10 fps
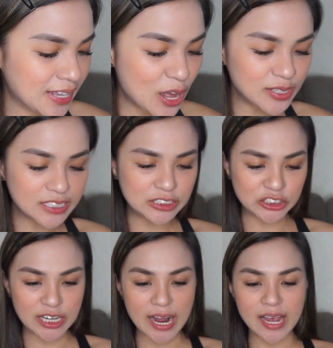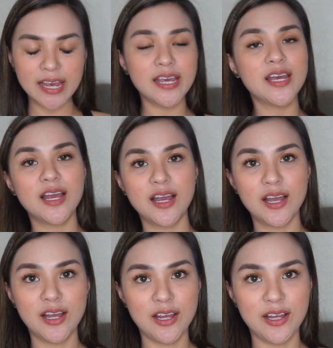Now let's try
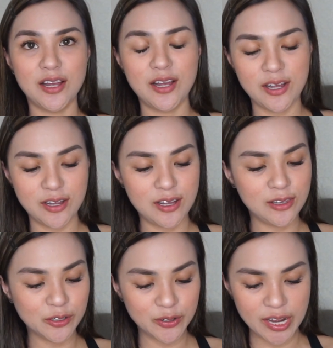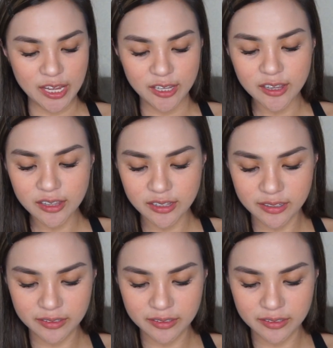Lorraine.